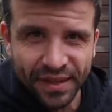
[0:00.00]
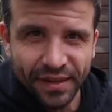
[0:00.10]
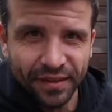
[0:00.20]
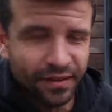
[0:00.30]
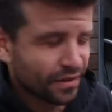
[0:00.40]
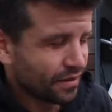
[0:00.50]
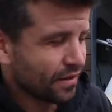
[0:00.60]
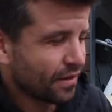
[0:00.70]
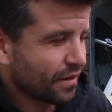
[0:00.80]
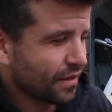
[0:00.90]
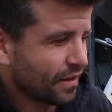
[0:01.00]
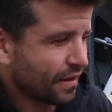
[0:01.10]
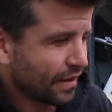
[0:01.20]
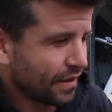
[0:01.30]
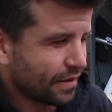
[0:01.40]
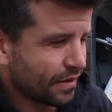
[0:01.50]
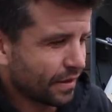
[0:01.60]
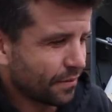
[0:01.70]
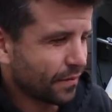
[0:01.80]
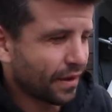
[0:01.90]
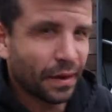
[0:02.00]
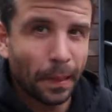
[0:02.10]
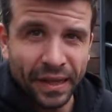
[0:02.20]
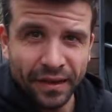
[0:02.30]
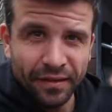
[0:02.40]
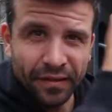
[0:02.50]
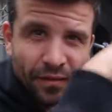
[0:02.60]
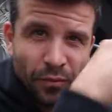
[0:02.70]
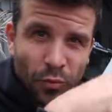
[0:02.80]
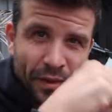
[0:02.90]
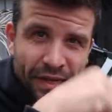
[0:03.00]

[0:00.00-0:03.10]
here and, um, and a link will be